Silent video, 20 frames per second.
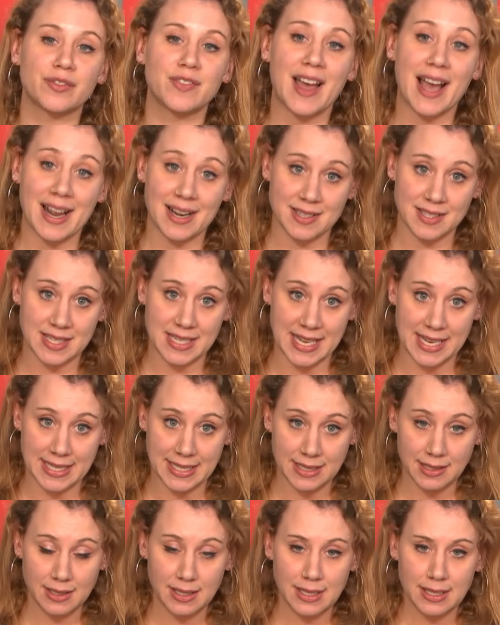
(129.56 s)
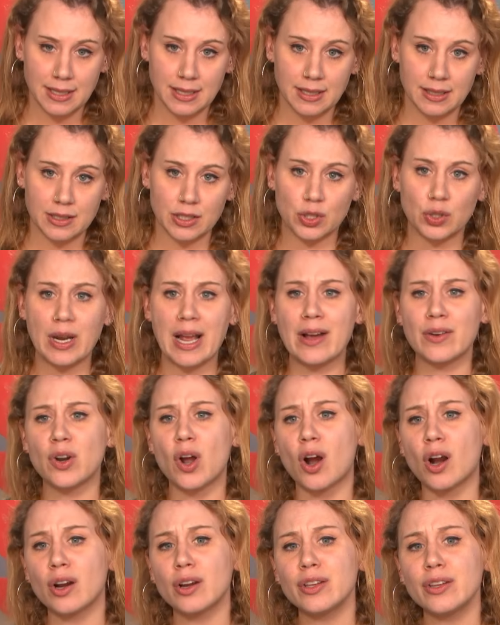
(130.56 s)
vaccinated, the Crown
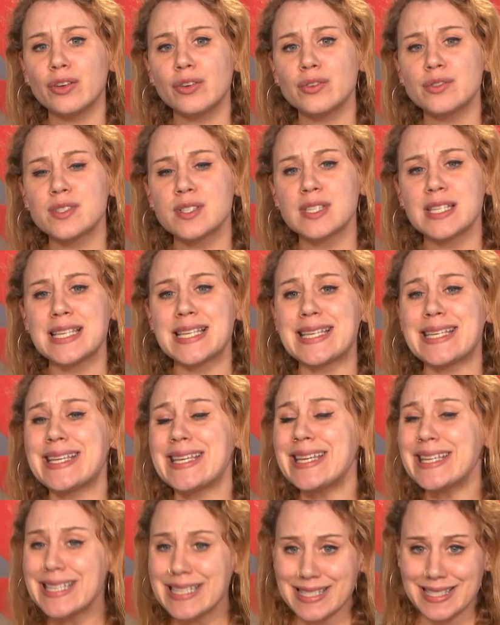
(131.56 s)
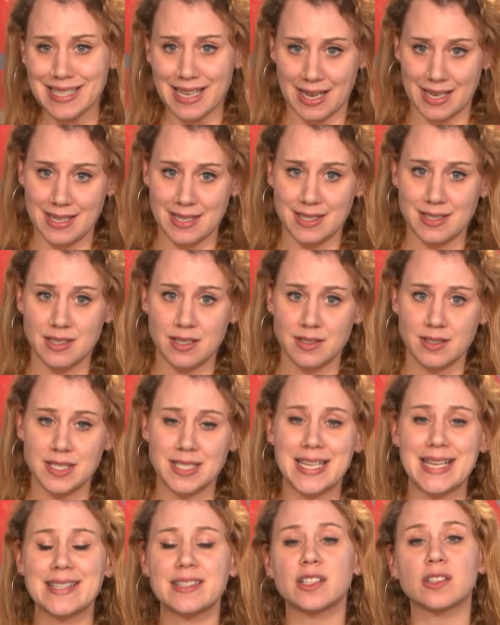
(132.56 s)
argues he decided to
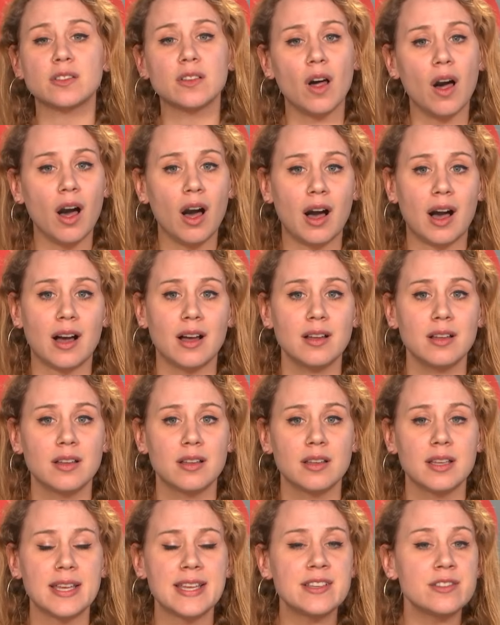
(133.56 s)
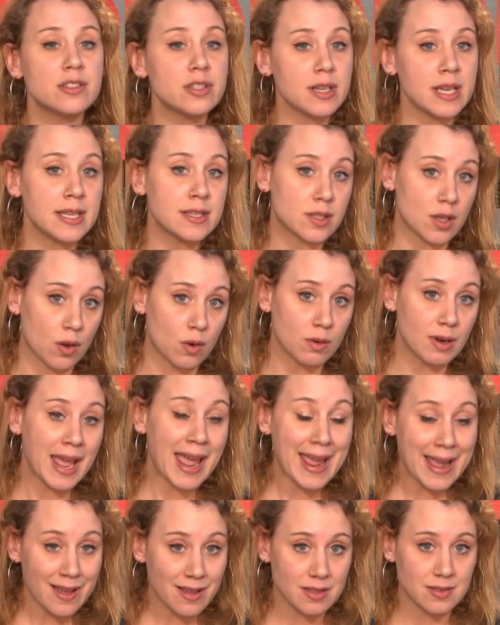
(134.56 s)
take the law into his own
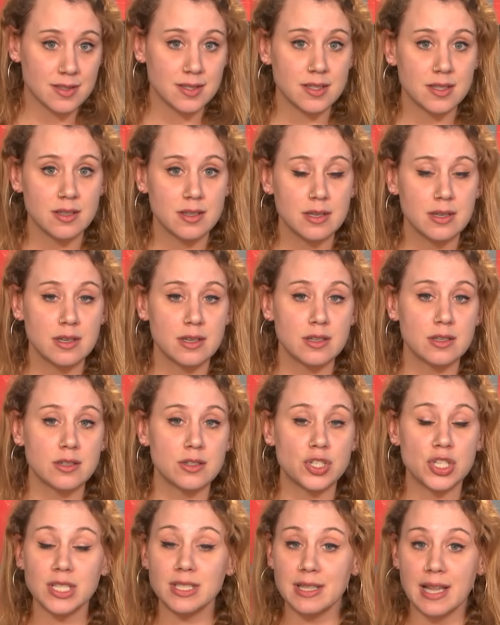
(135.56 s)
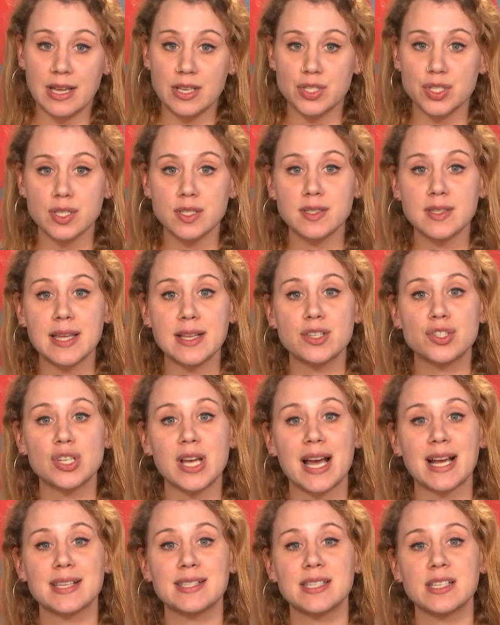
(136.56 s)
hands. She alleges that
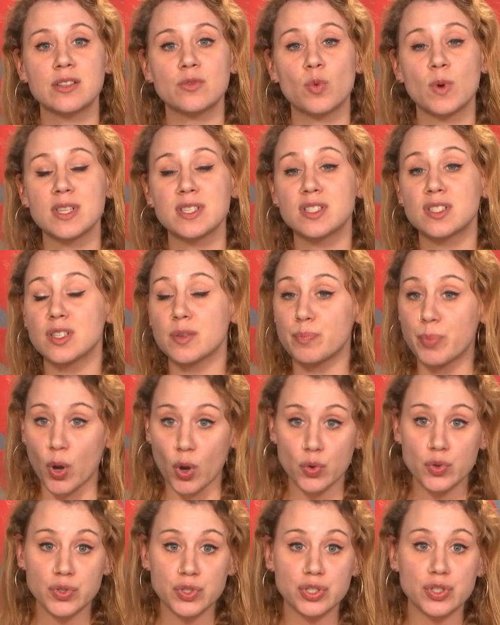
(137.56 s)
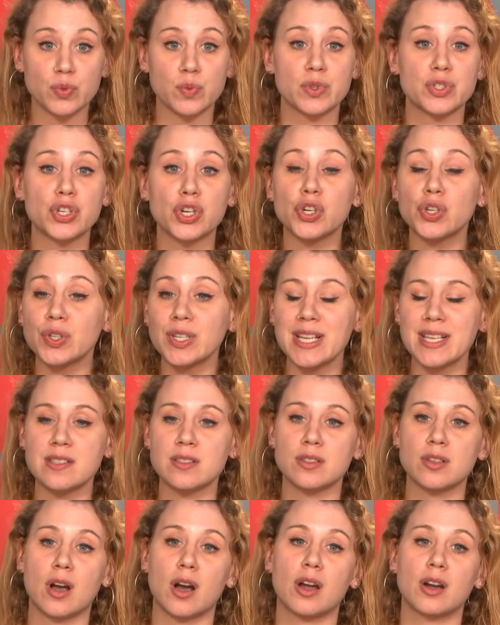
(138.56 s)
Jackson was supposed to return
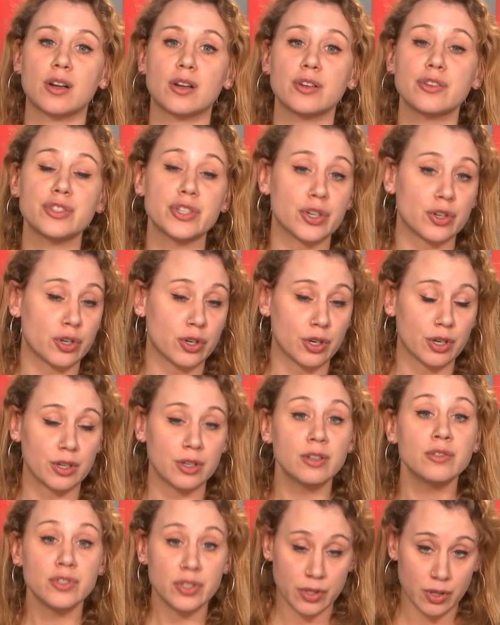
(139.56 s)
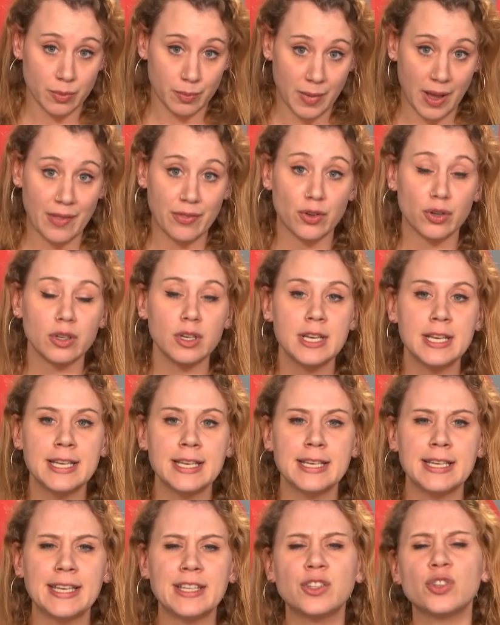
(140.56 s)
his daughter to her, to the mother,
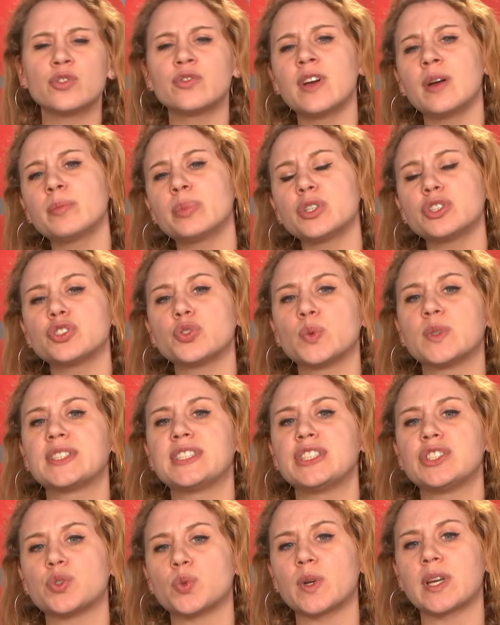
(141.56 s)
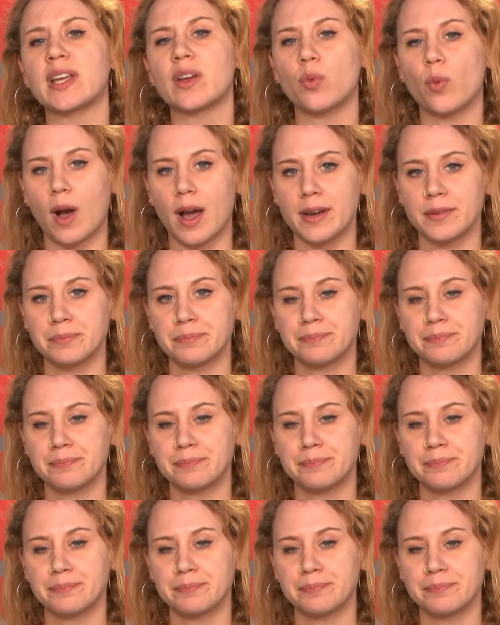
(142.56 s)
in November 2021.